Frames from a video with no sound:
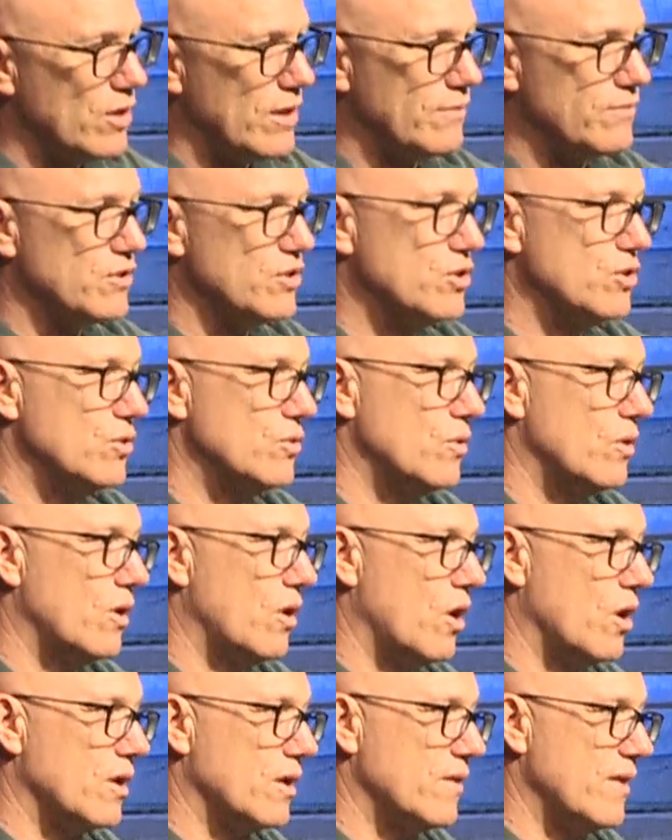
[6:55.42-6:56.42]
have to do
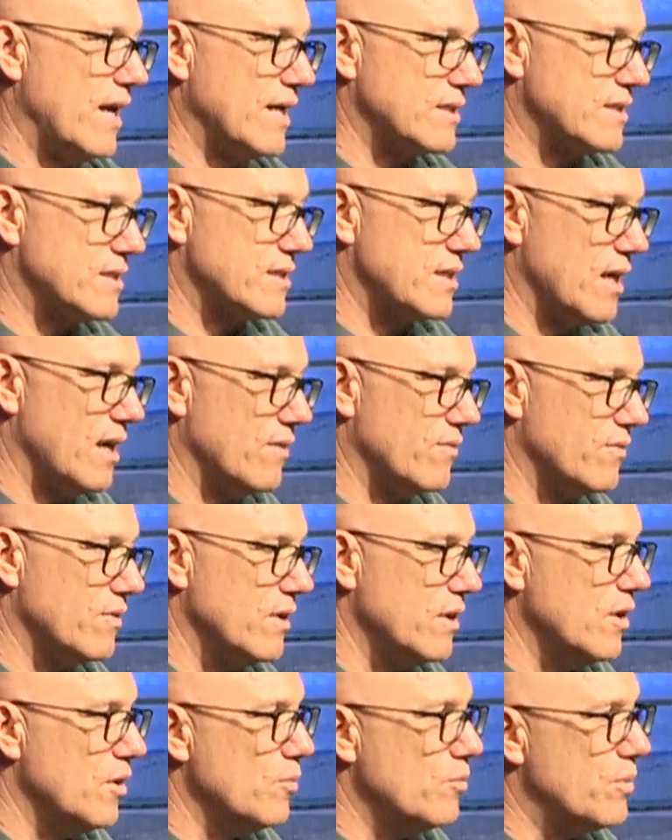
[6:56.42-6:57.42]
all of that stuff.
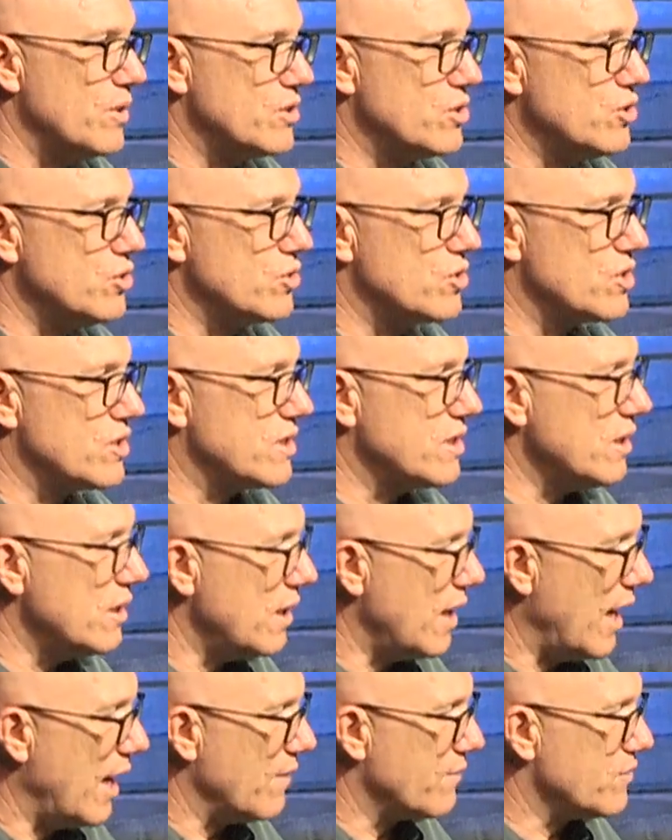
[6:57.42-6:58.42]
But you still
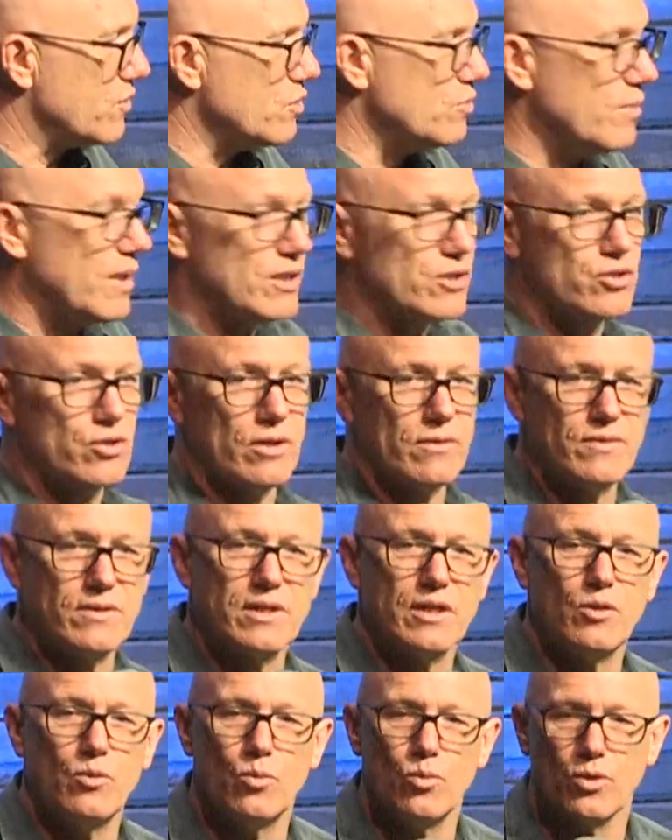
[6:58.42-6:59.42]
have to make sure
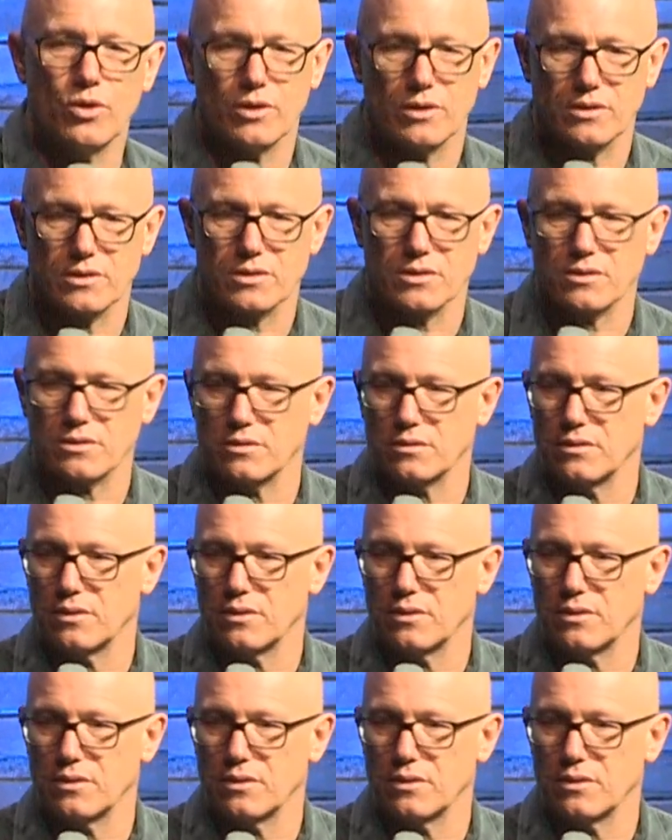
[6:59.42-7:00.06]
everything works.